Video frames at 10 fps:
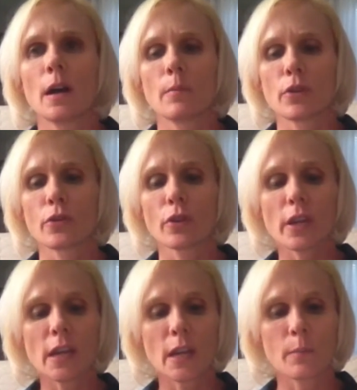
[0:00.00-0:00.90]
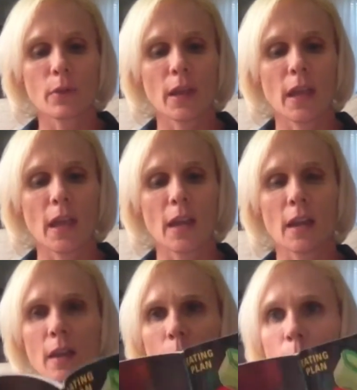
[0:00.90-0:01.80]
Your eating
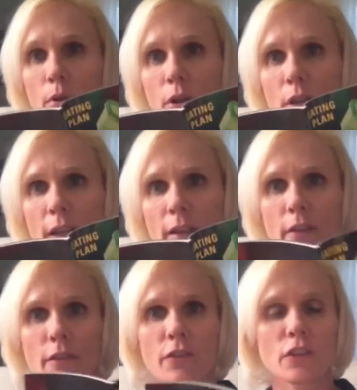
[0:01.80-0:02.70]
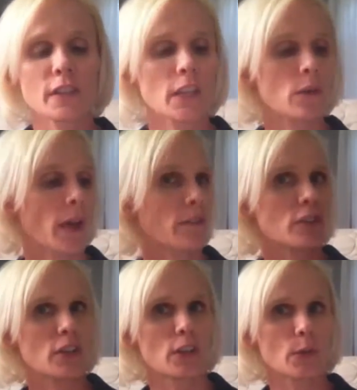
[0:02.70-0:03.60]
plan booklet, the first thing you have
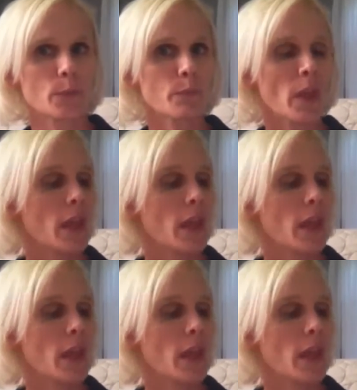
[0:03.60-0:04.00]
to do